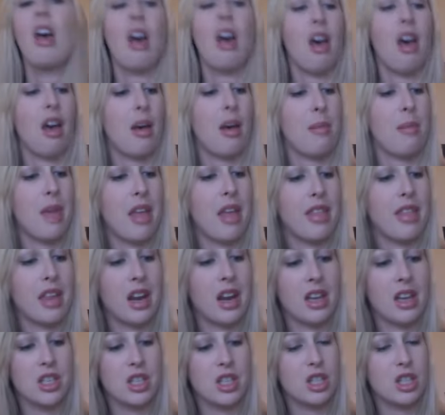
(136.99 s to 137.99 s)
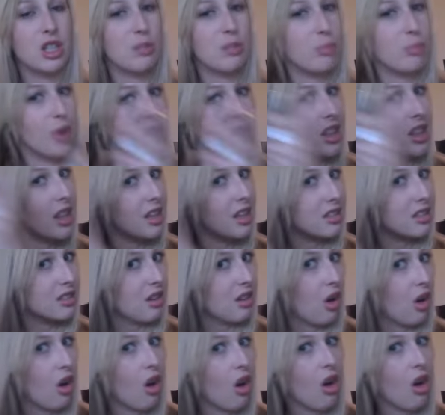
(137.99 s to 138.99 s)
and then I just spray this
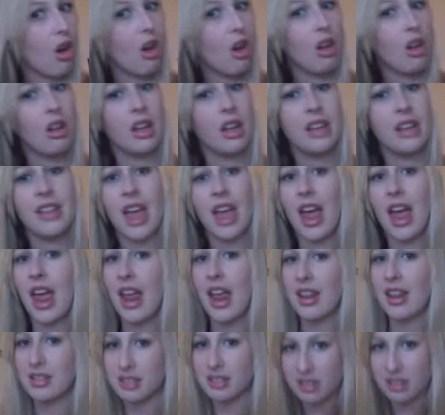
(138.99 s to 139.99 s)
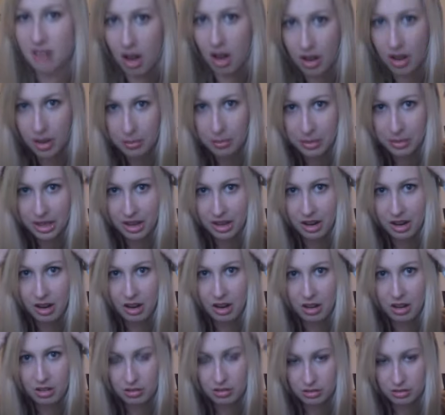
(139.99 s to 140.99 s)
all in the ends, not up
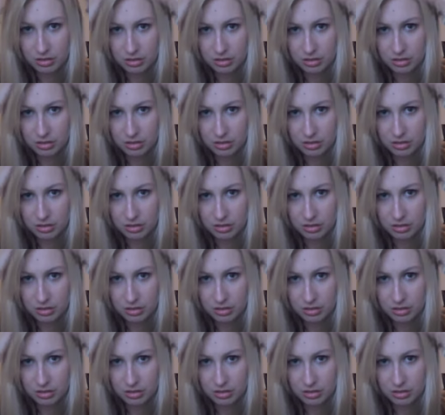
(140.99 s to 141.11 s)
here.